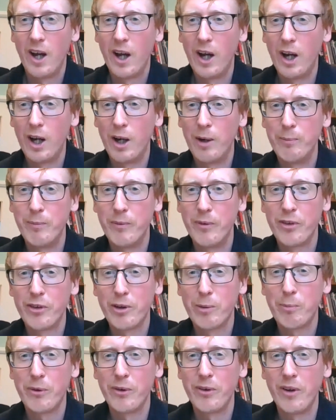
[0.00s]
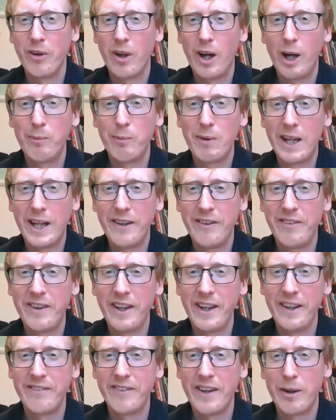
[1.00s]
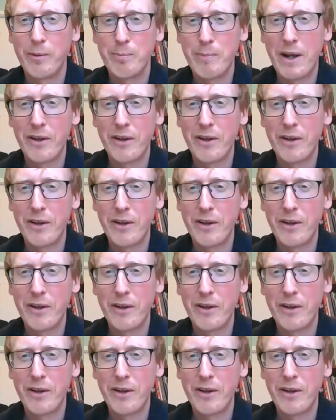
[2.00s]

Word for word: Um, someone, um, Lindsay said,